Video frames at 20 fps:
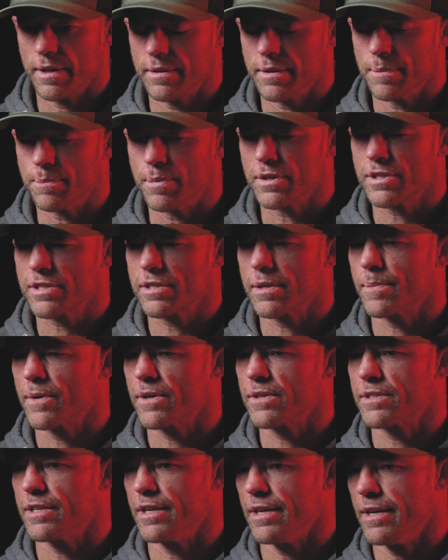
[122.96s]
the bush somewhere
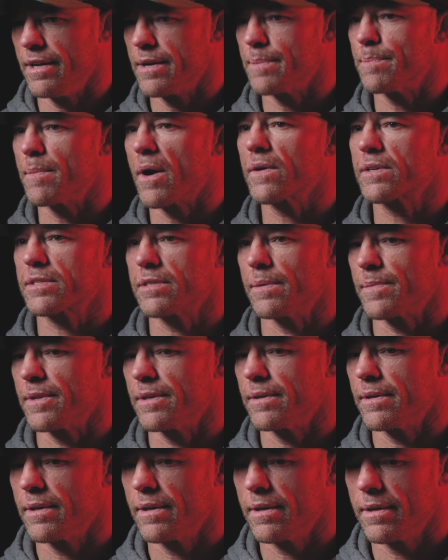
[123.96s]
and you need to mark something,
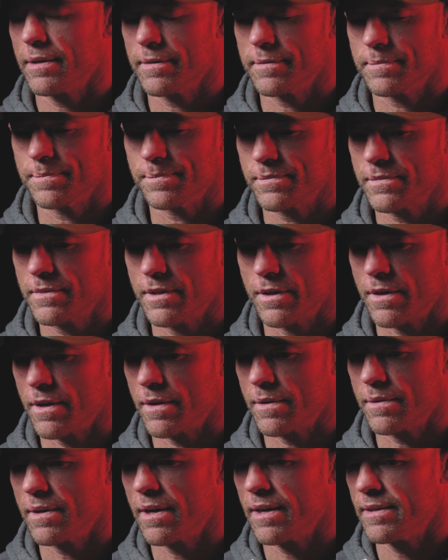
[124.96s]
you
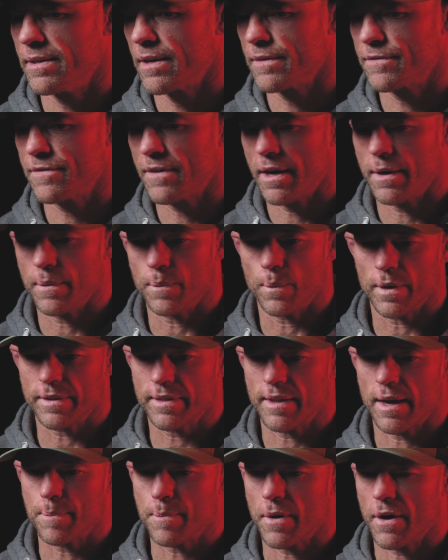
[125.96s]
could identify what
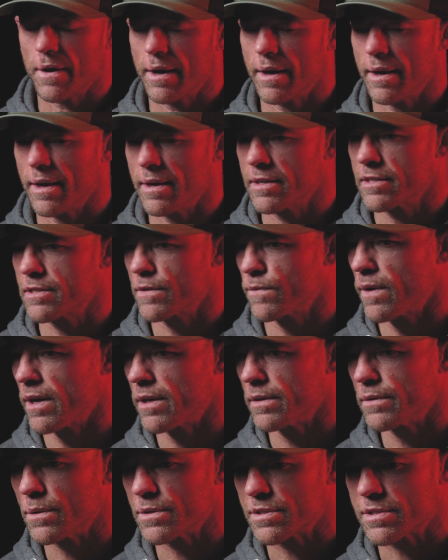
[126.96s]
that marking is: a red
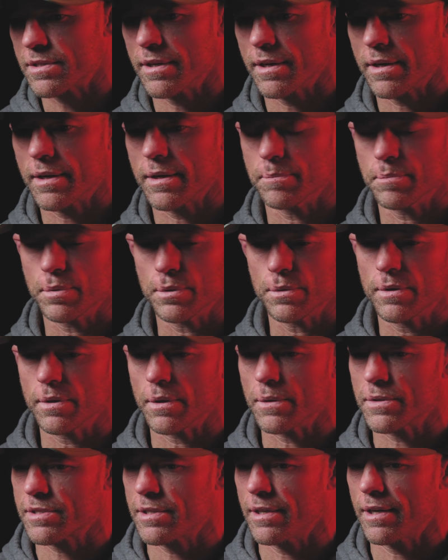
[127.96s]
glow stick, a blue glow
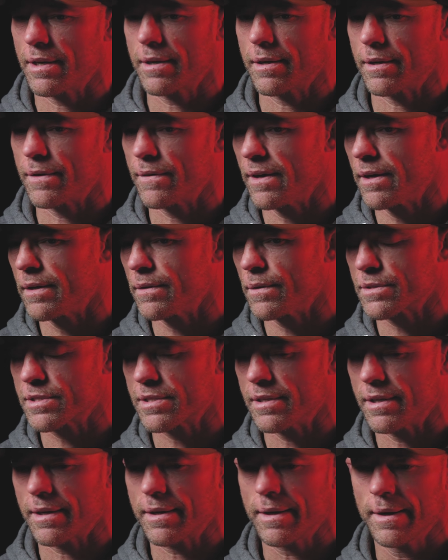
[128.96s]
stick, a green glow
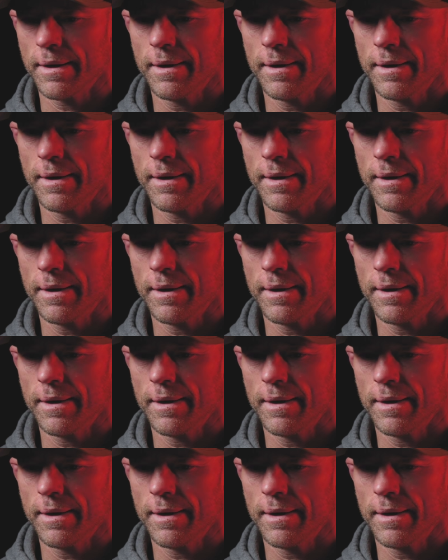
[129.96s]
stick.